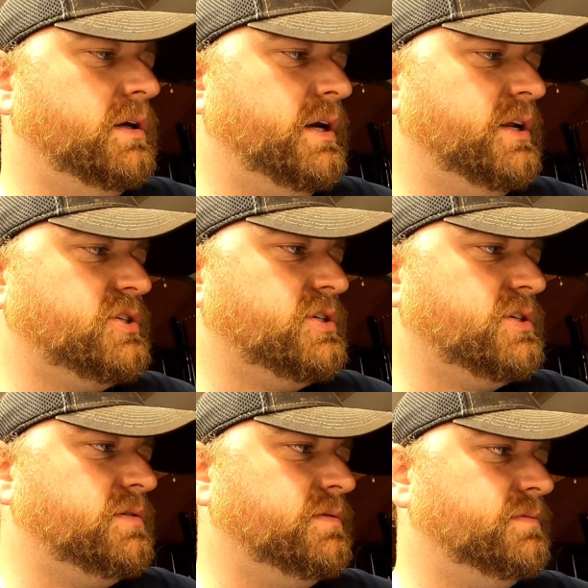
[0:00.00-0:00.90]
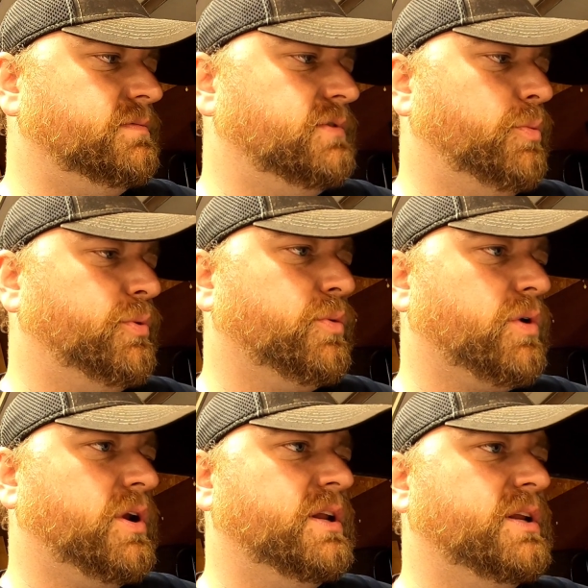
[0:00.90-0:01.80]
I just hope we don't
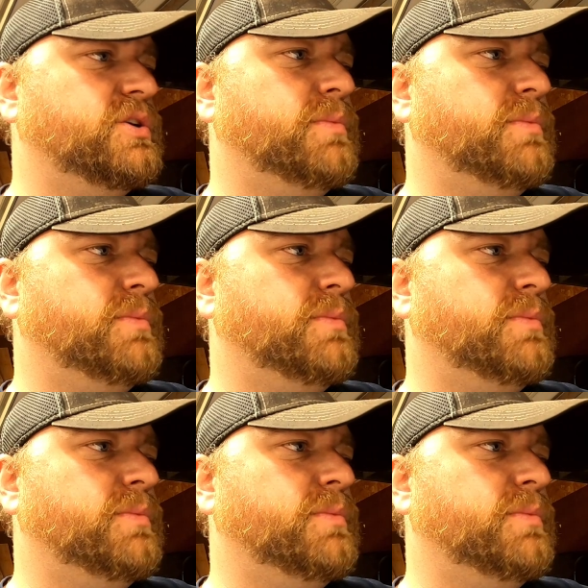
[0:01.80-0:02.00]
run into too